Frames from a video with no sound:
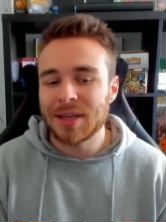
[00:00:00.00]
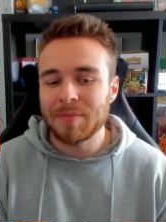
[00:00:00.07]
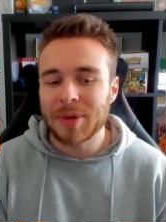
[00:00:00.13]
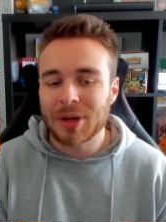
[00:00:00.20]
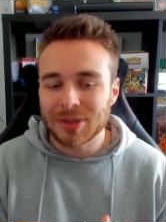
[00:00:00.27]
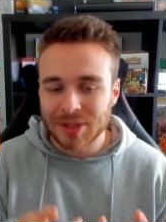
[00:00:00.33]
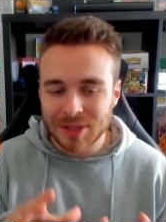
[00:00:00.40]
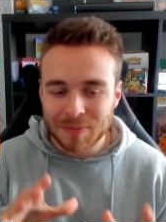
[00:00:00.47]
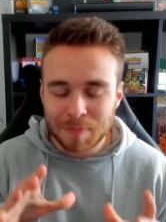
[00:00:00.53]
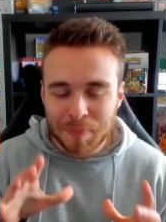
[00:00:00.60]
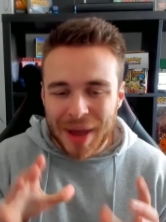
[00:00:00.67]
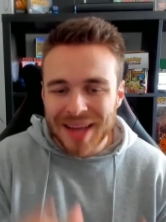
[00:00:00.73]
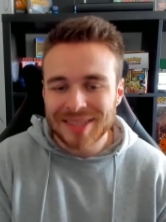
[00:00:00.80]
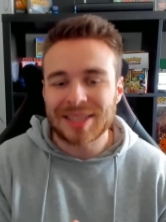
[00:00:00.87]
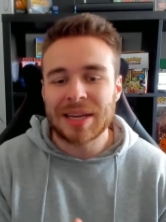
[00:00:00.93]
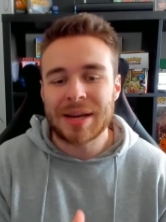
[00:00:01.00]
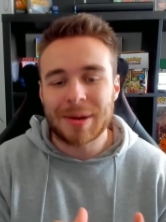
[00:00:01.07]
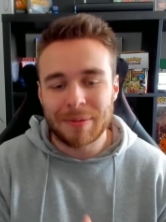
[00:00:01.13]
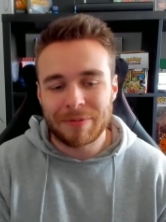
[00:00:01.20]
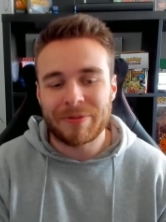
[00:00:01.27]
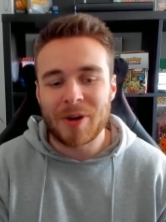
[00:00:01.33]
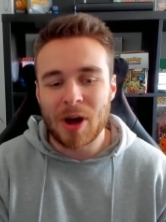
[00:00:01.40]
because it's basically
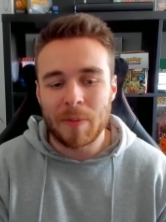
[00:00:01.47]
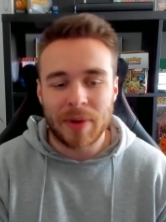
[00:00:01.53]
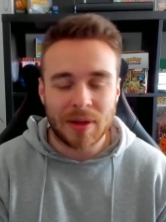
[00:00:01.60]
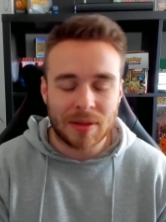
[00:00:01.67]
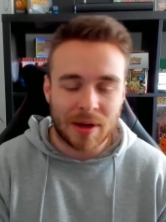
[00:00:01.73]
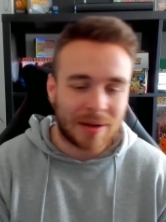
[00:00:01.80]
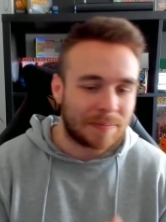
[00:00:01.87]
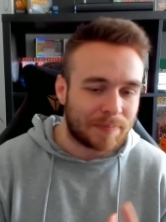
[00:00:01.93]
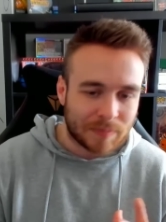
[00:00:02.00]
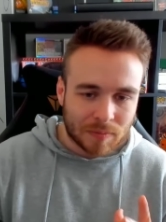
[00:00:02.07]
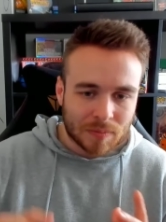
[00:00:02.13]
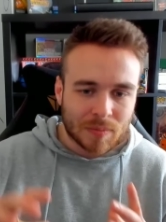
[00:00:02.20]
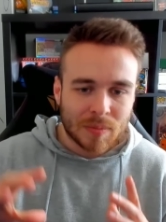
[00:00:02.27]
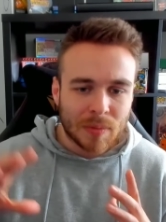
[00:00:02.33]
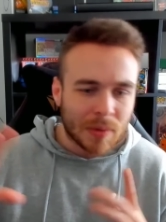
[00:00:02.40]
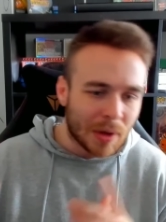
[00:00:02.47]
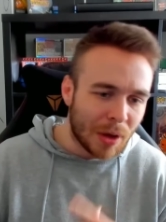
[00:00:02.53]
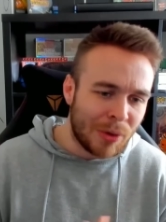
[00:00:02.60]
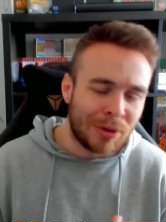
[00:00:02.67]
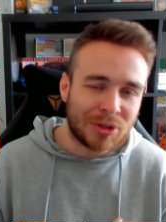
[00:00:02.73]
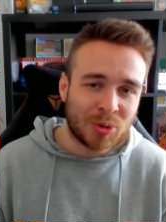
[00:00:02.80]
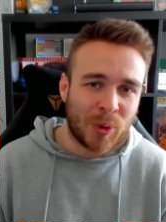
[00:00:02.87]
confirming that
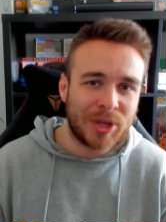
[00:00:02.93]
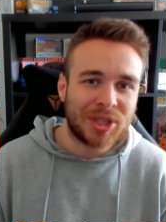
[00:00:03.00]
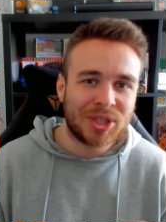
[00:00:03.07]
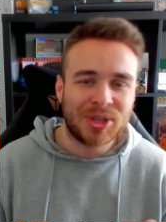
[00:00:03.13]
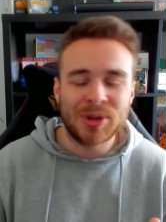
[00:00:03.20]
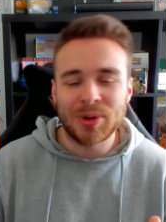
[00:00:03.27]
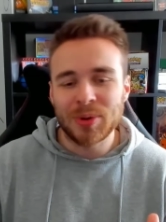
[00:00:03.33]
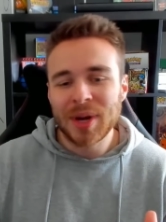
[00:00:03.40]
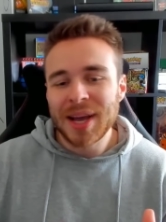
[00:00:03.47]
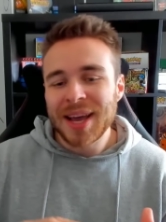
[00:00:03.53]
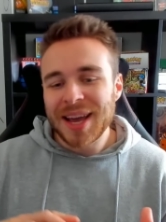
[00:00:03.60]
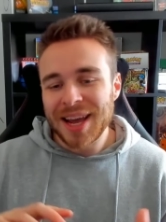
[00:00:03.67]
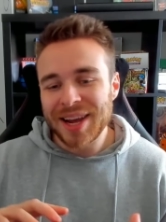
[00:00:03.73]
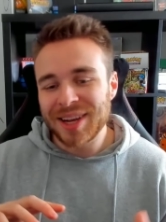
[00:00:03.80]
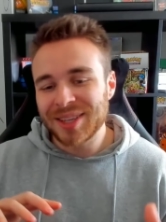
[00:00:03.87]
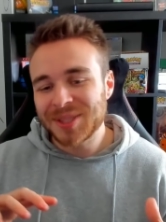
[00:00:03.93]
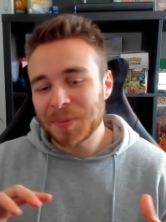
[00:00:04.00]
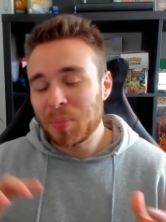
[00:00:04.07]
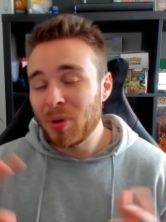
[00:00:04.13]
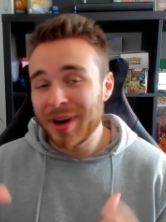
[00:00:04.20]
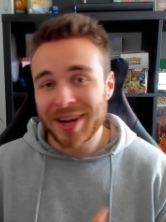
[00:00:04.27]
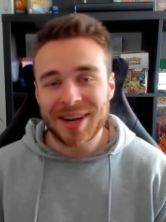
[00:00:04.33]
the Switch 2 is
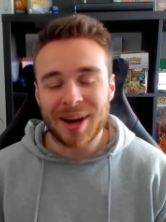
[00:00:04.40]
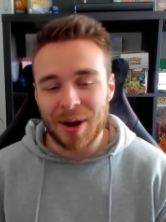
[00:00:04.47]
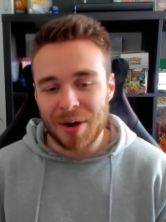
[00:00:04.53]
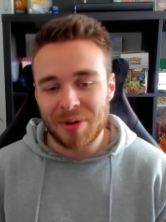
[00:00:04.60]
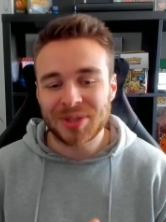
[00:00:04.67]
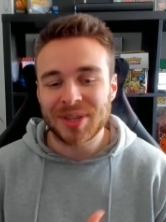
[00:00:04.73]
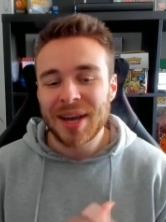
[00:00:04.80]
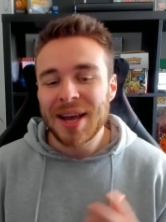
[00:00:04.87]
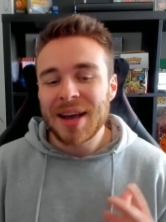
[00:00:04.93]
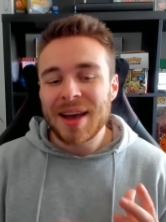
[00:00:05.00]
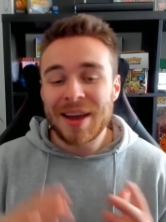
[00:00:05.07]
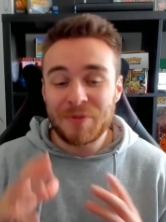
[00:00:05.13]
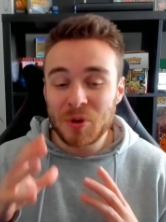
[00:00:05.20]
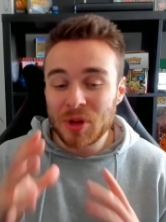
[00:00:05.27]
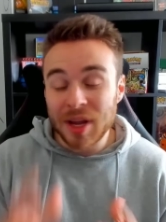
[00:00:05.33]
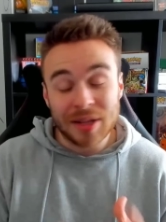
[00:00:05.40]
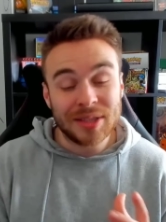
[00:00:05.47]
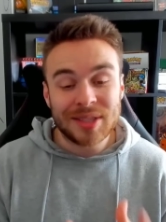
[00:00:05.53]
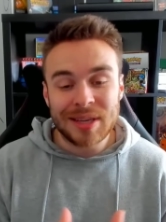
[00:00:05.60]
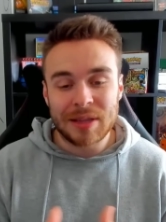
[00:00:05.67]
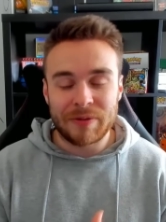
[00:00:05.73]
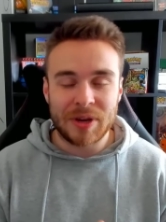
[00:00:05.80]
pretty close. If you didn't
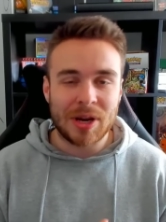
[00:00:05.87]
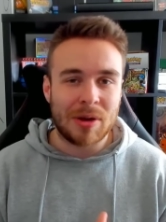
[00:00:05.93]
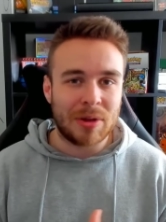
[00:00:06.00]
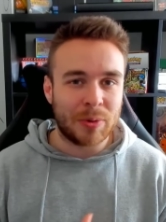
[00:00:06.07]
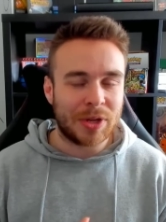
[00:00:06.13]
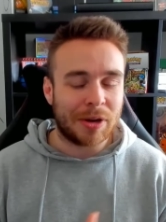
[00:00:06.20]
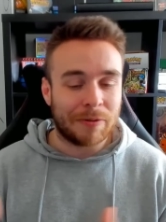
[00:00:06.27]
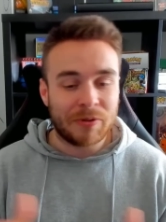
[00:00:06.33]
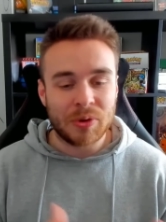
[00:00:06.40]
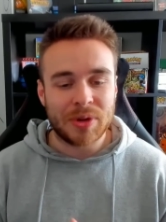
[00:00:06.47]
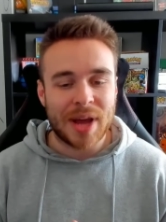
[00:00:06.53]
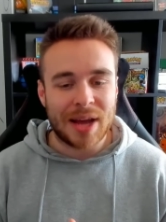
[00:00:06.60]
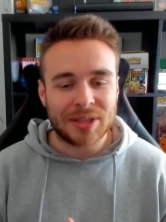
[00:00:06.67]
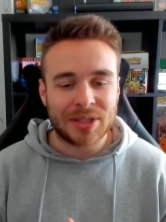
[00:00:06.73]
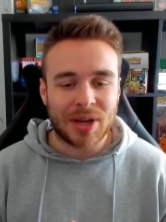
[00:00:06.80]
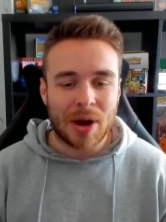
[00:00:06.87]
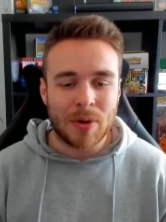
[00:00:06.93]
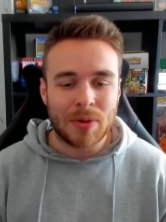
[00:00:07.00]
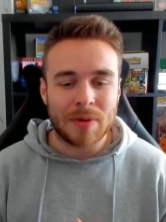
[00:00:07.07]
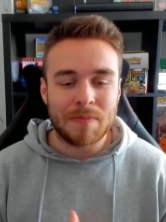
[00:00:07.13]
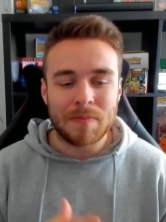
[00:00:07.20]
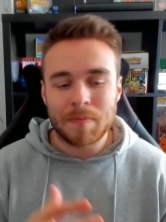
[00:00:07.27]
see the video that we did a few days
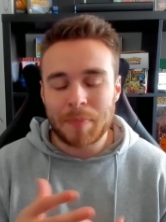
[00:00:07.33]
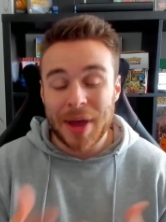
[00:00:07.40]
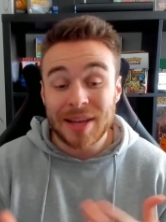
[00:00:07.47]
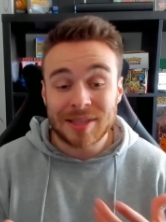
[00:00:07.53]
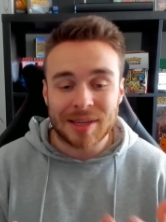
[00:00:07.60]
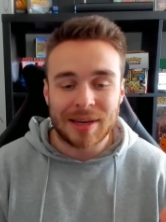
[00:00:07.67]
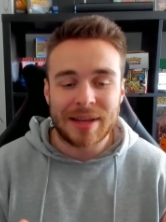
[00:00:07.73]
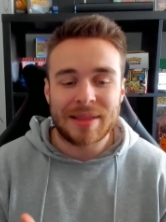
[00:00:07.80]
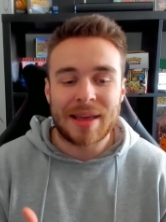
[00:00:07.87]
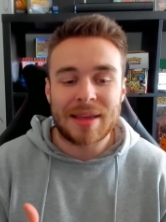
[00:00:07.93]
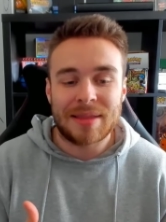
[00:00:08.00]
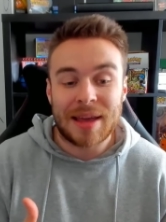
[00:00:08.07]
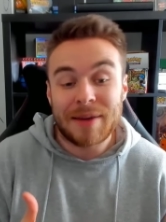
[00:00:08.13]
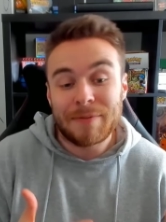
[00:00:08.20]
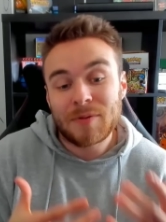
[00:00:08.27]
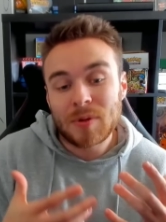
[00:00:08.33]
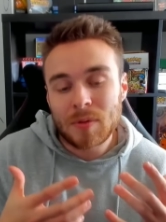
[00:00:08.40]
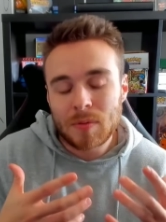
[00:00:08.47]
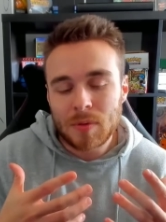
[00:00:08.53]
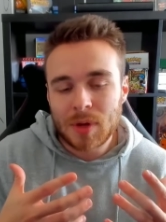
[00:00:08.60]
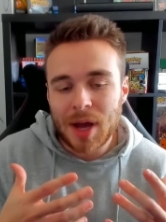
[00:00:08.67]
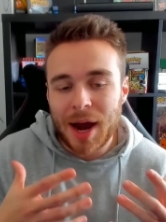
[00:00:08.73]
ago, basically they've
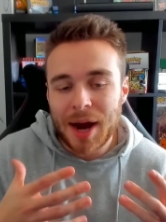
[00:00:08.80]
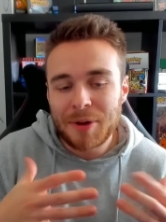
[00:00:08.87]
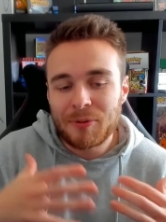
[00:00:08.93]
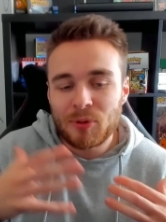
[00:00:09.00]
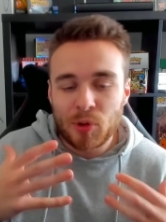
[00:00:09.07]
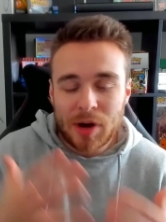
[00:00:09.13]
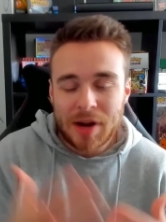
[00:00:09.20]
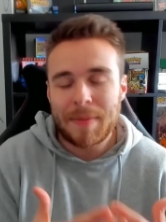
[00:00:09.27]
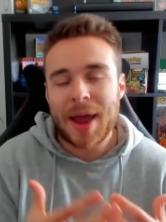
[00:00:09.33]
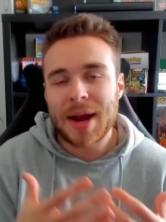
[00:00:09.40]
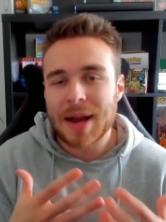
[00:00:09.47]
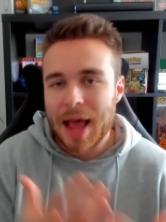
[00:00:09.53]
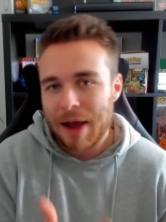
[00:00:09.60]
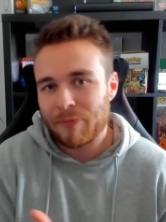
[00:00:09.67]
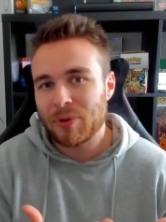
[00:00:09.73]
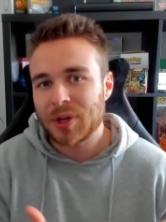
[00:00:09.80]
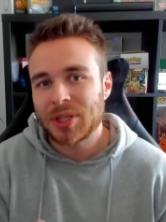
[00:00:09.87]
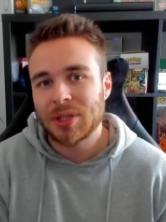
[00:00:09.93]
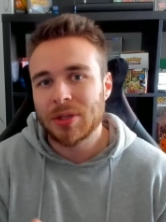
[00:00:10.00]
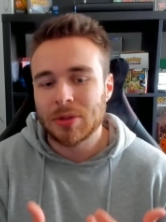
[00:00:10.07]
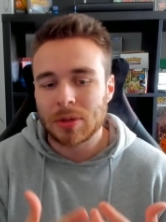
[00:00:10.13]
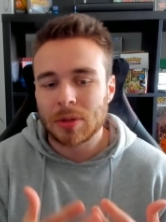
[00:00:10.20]
kind of remade every
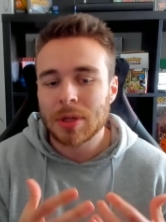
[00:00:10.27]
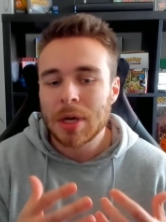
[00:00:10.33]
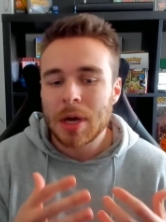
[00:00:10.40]
single